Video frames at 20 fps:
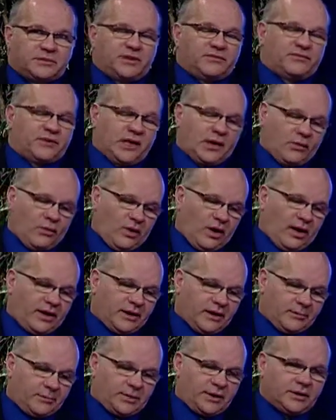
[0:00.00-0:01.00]
If they want
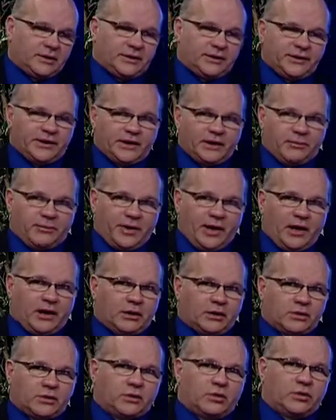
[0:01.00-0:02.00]
to appeal the
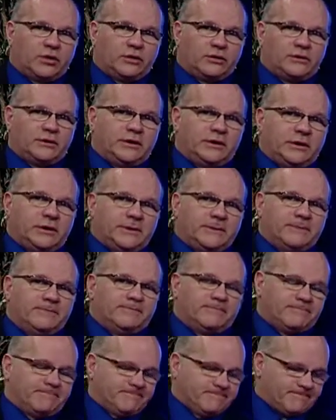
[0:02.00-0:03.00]
appellate court,
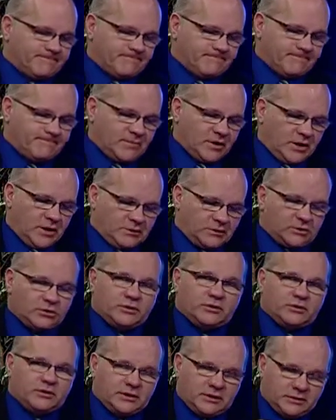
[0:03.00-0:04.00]

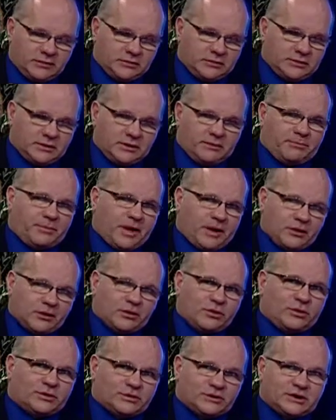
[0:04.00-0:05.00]
to the appellate
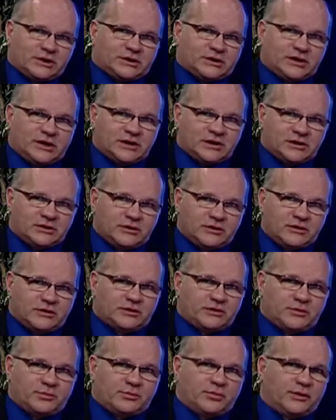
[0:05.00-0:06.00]
court's decision to the
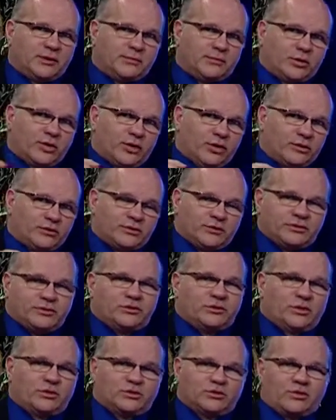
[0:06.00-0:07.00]
Supreme Court, there's
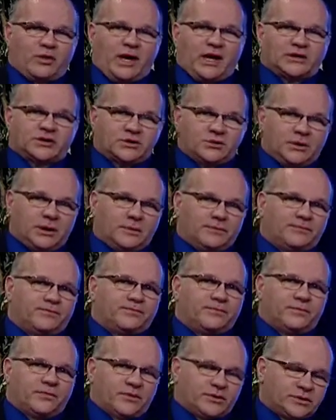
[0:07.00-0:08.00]
no transcript,
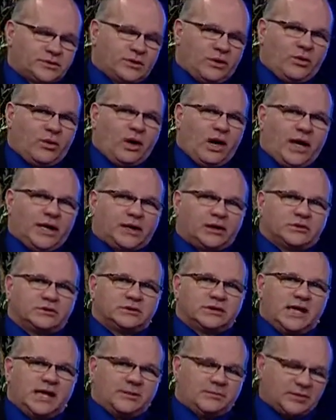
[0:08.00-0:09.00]
there's no audio
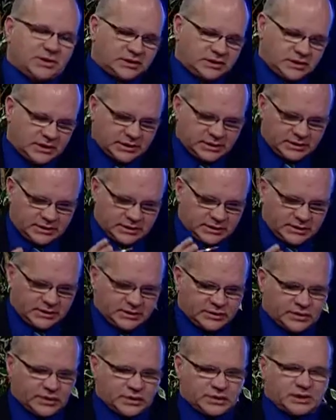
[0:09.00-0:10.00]
tape. It's just the
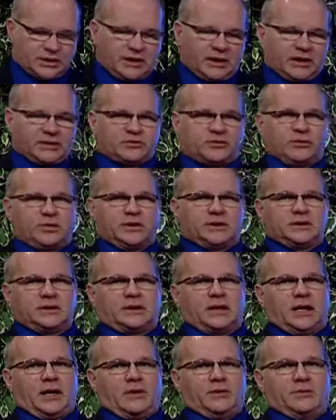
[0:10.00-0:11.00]
decision that's written
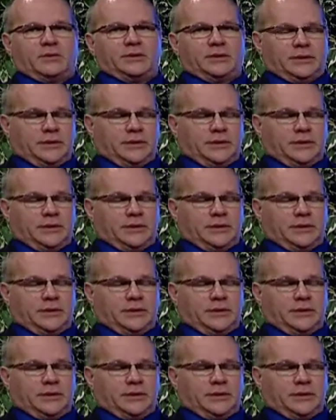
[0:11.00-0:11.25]
down.